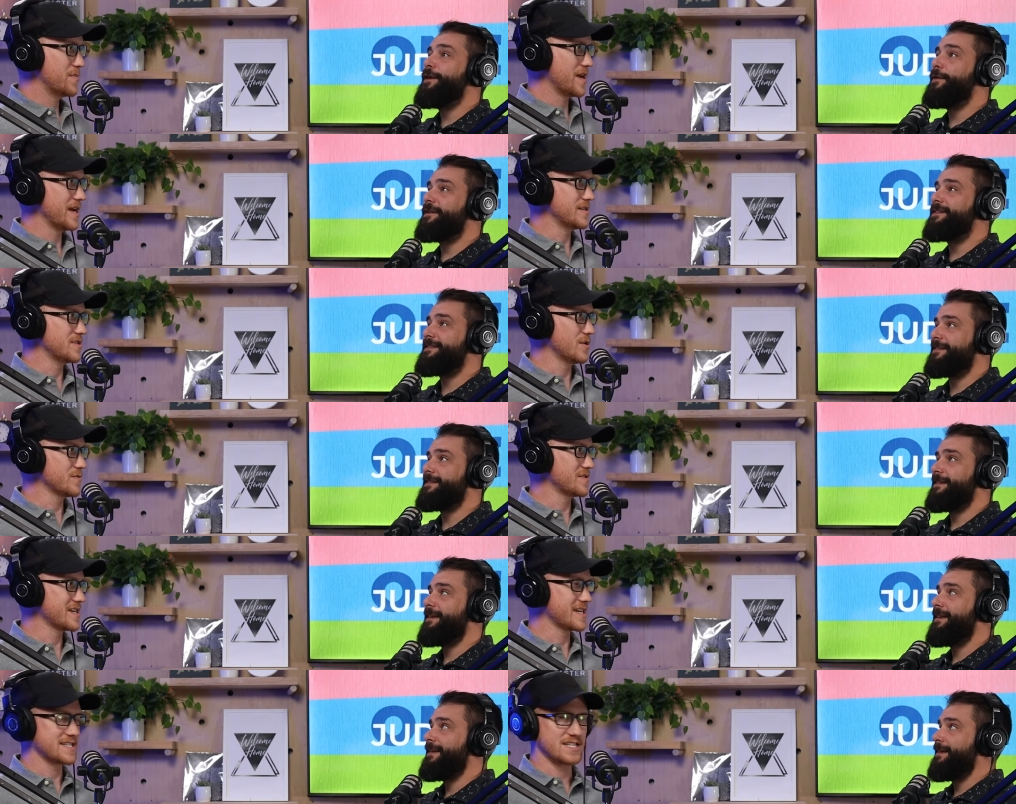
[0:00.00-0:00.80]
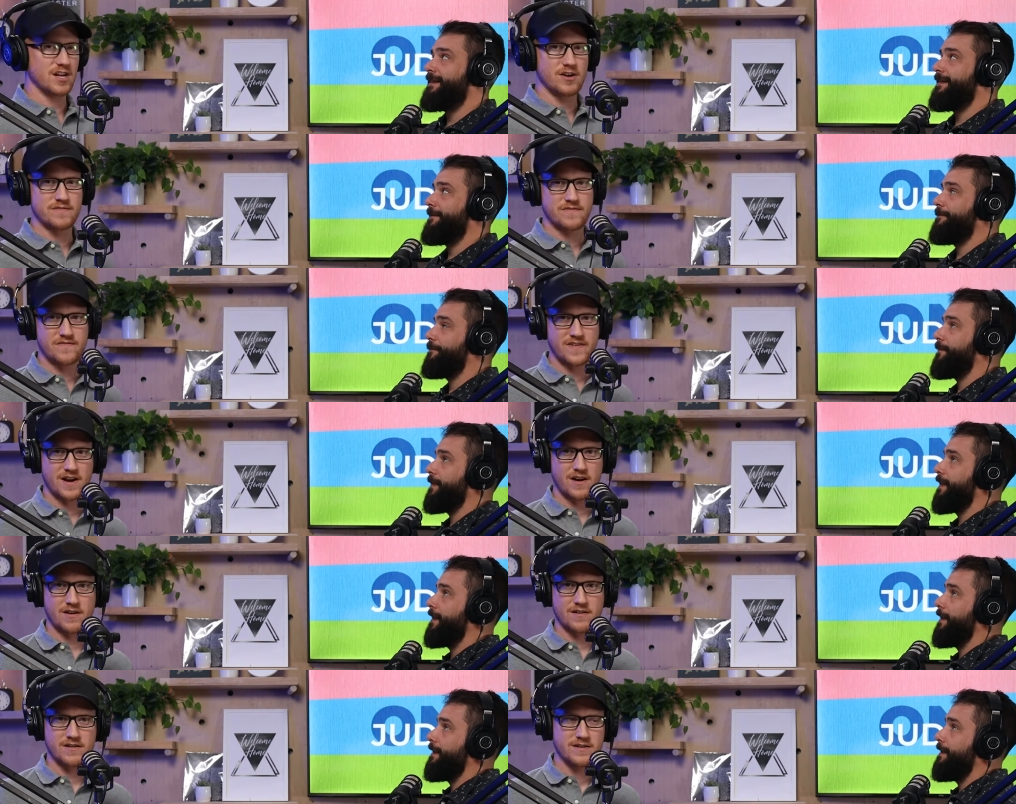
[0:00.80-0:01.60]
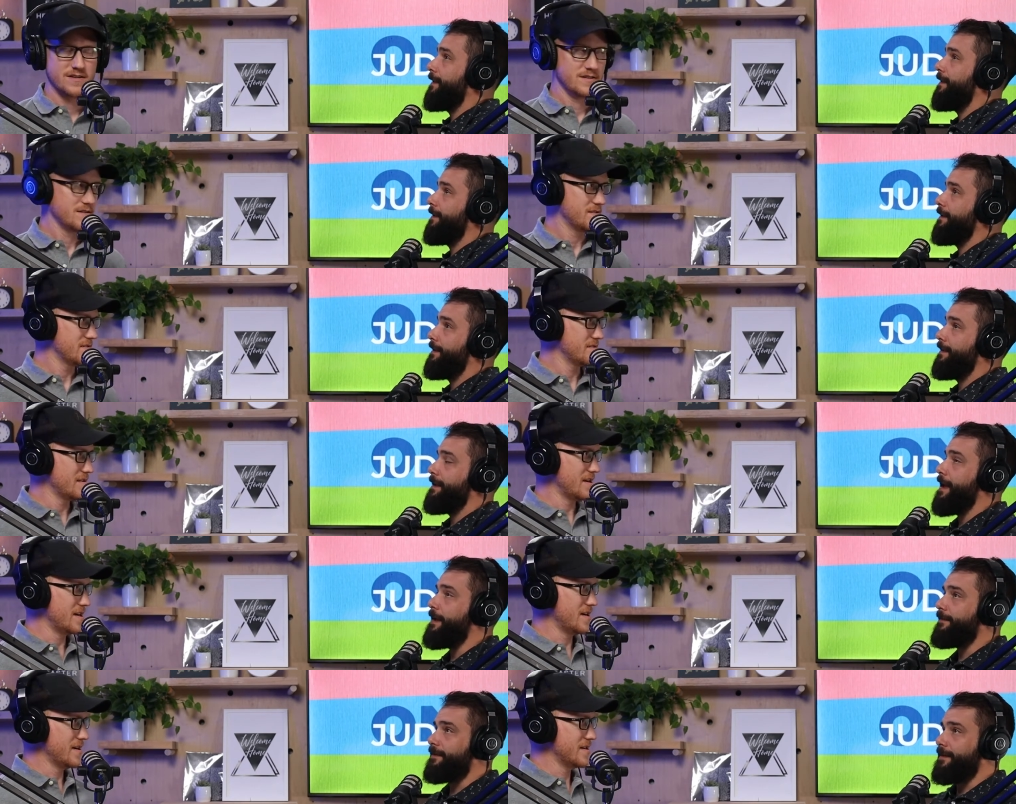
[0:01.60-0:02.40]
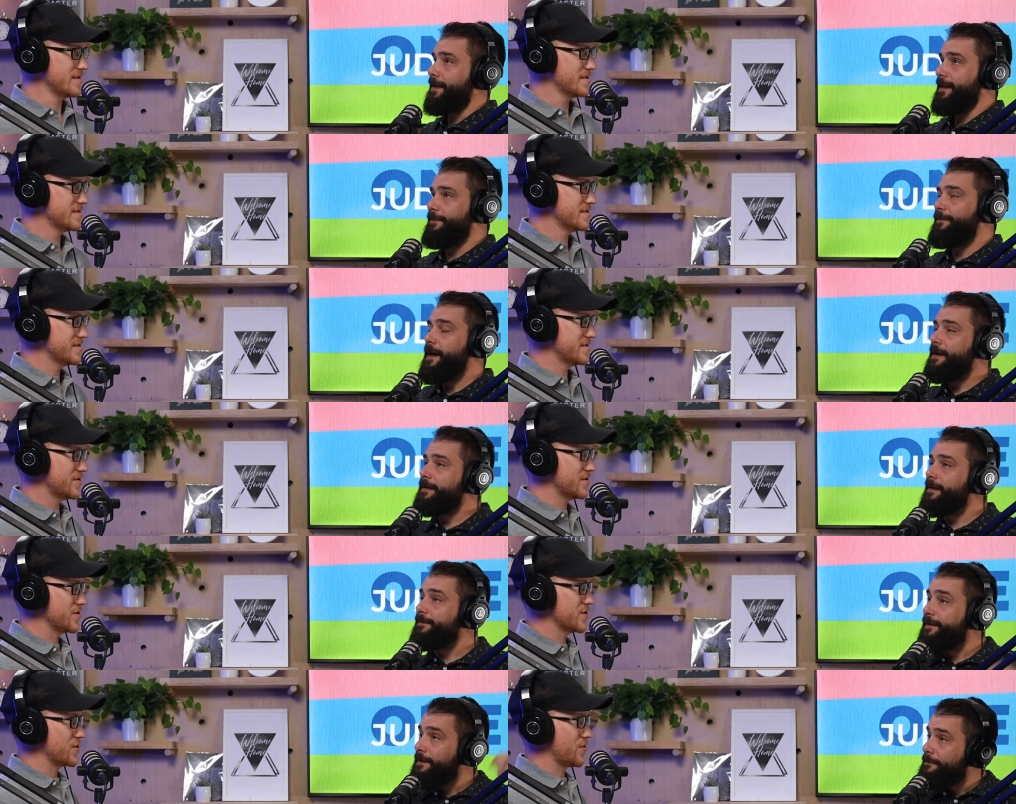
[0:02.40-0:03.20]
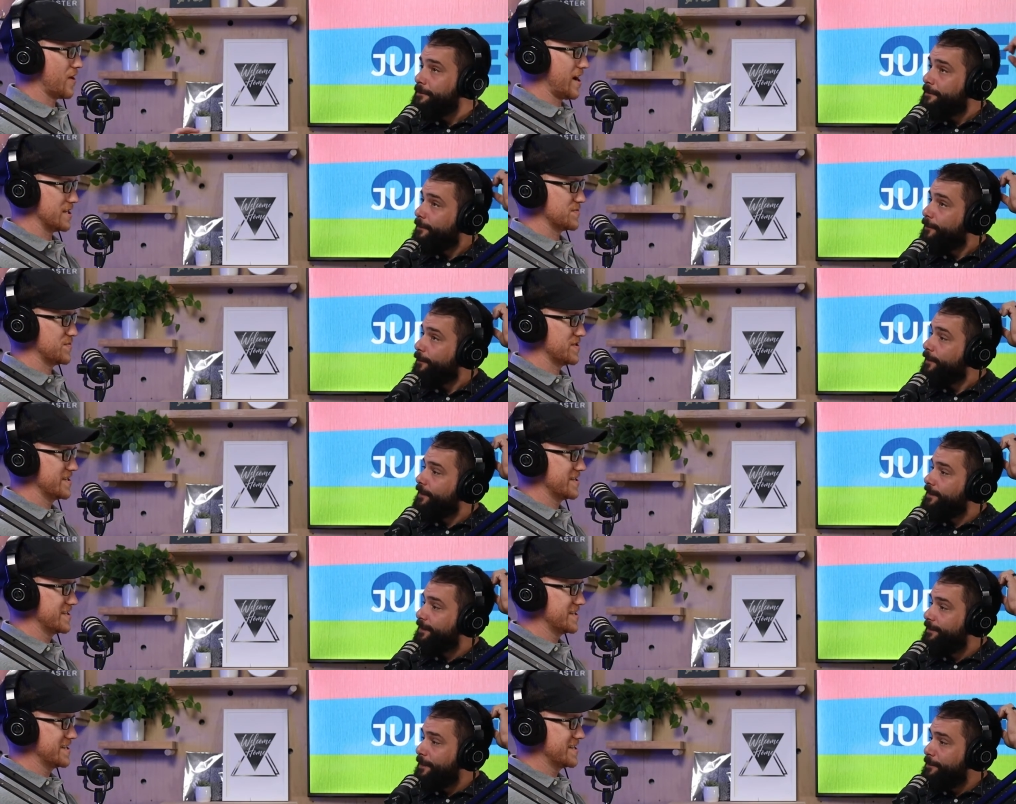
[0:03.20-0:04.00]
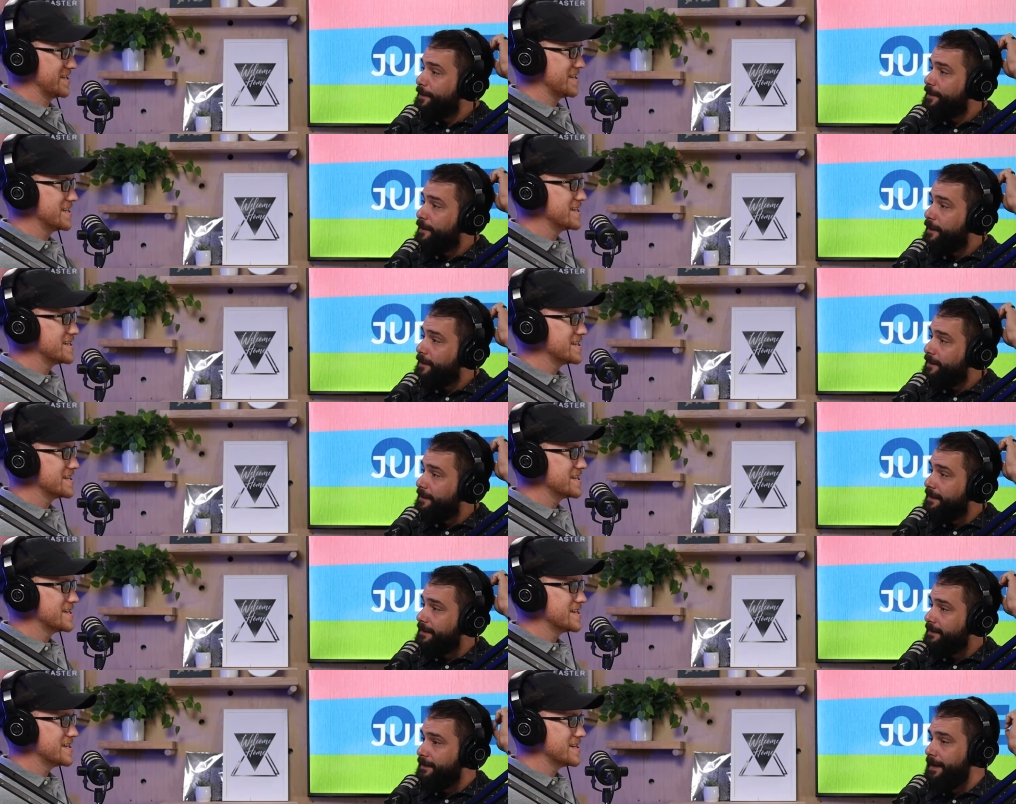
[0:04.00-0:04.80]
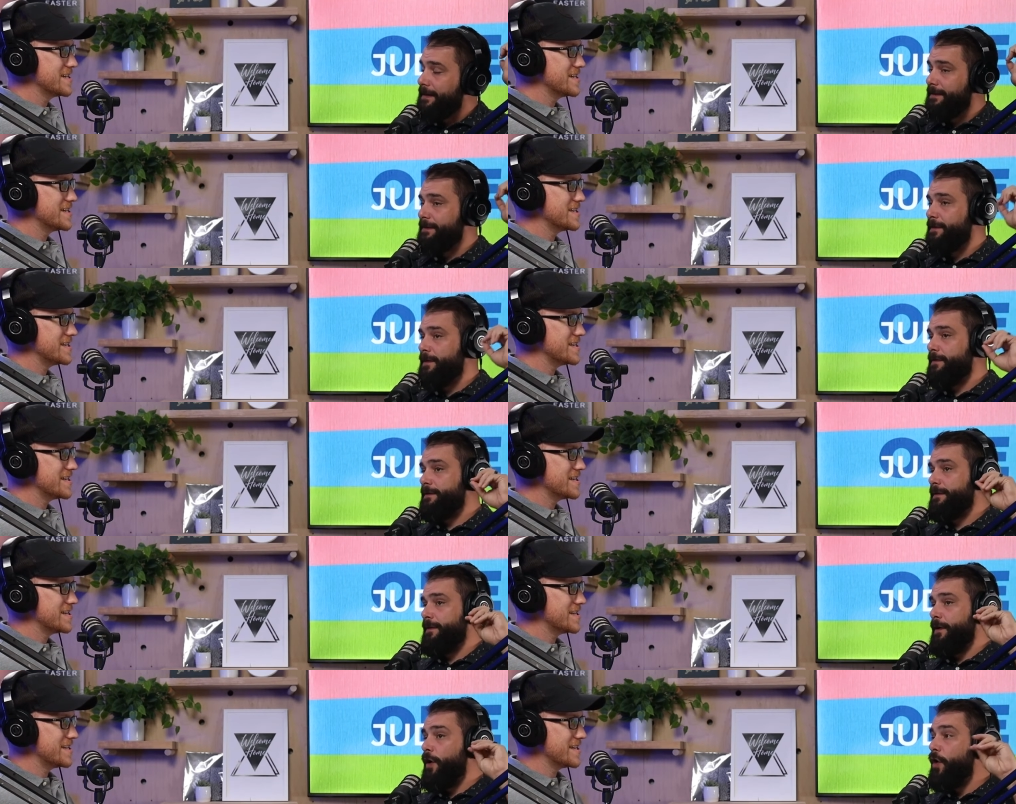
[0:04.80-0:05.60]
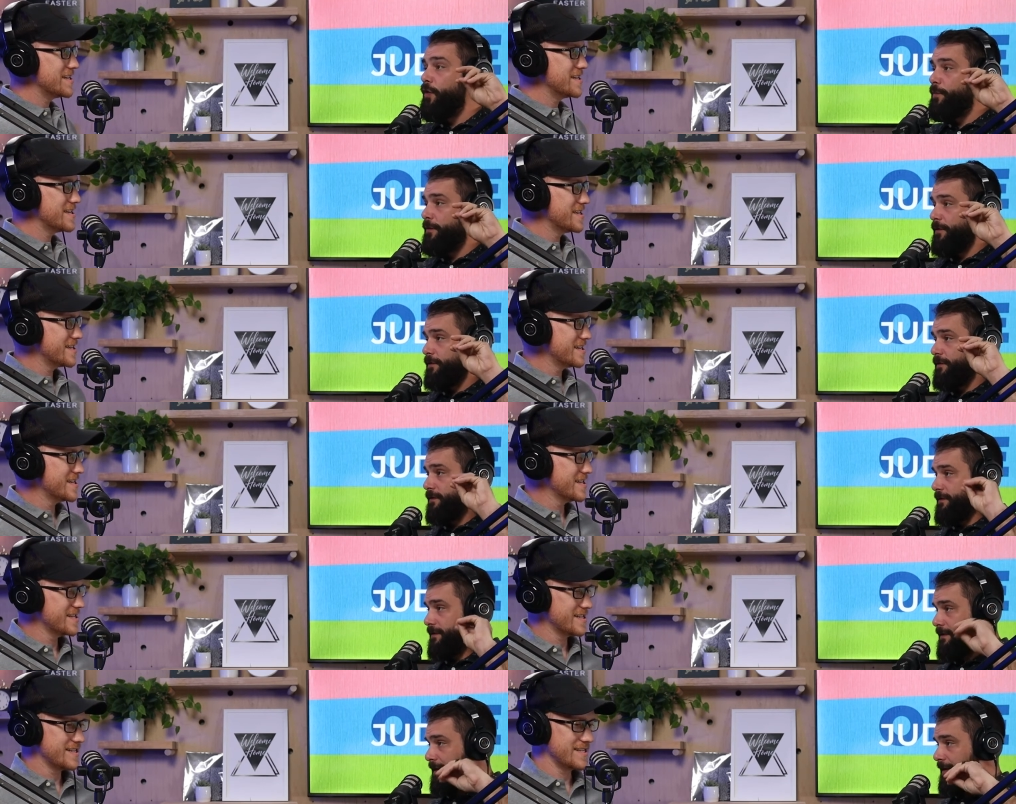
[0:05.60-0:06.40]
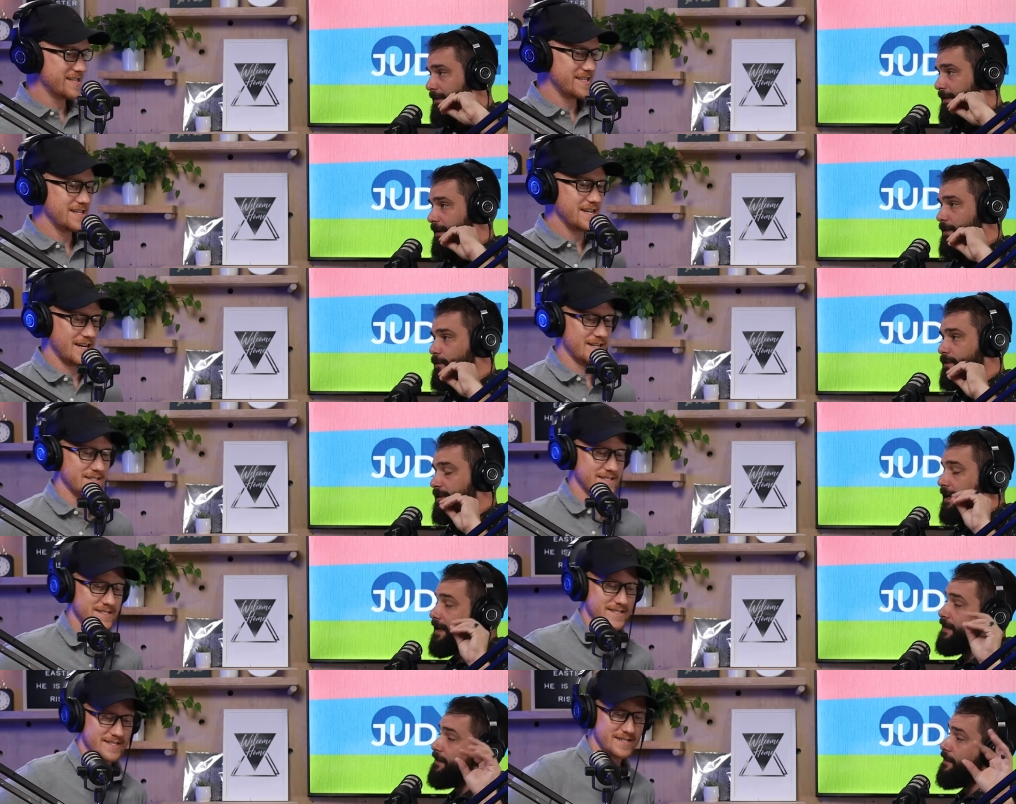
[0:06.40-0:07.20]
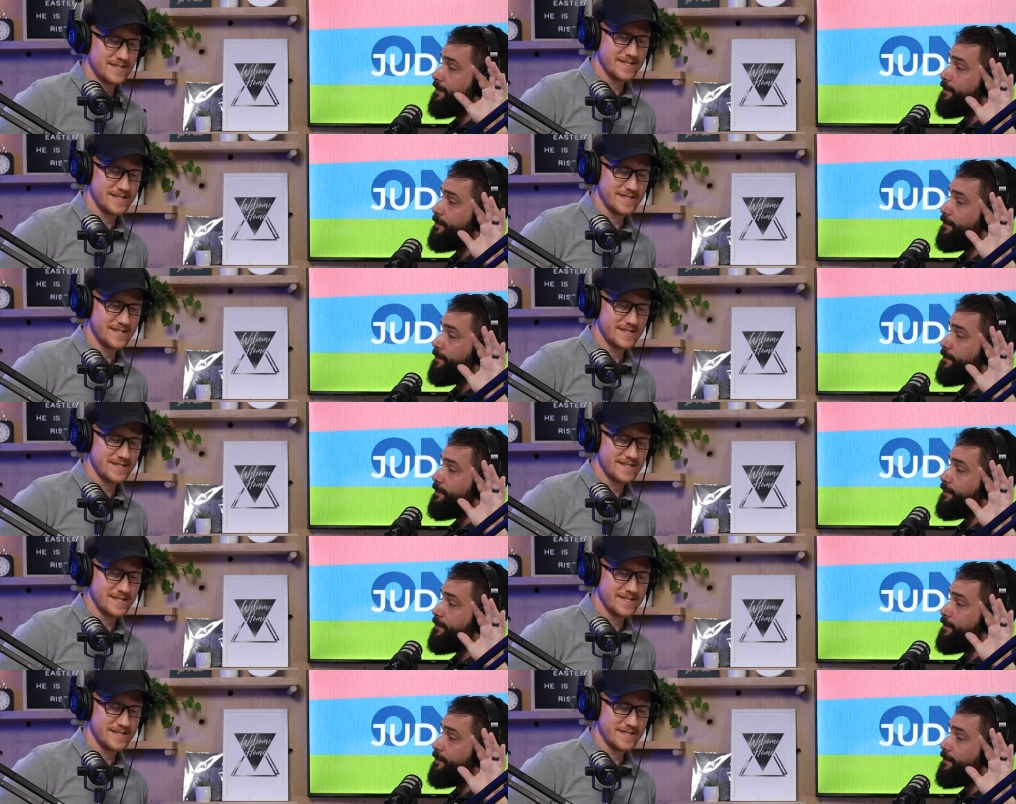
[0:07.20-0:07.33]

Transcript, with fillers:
Speaker 1: no, but I don't think it's an unfair.
Speaker 2: Uh, if I if I'm grasp. if I'm recalling, like the the Homer's the Iliad yeah. was like in the